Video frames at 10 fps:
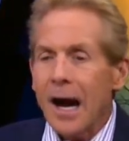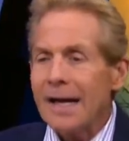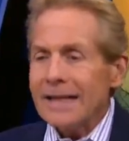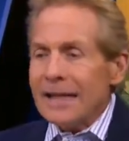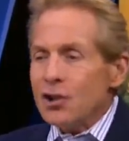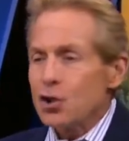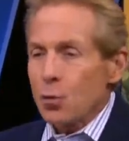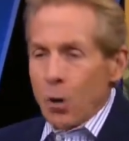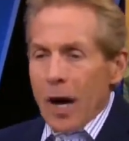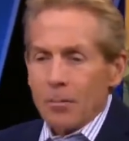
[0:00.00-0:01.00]
I need
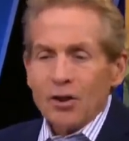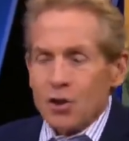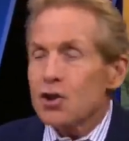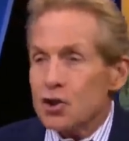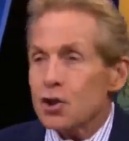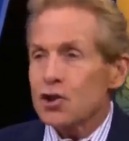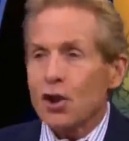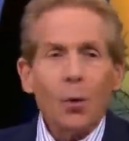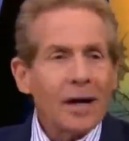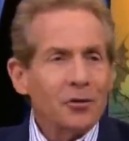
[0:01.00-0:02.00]
you, Robin. Just
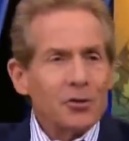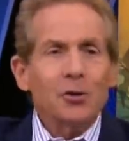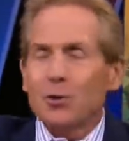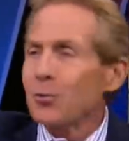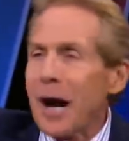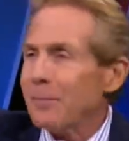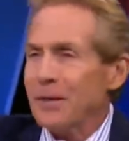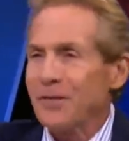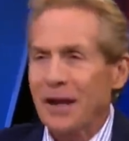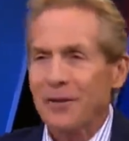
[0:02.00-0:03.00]
just go out and do your
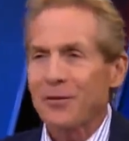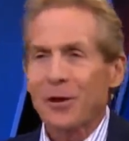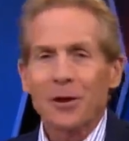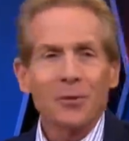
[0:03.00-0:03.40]
Robin thing Robin, for a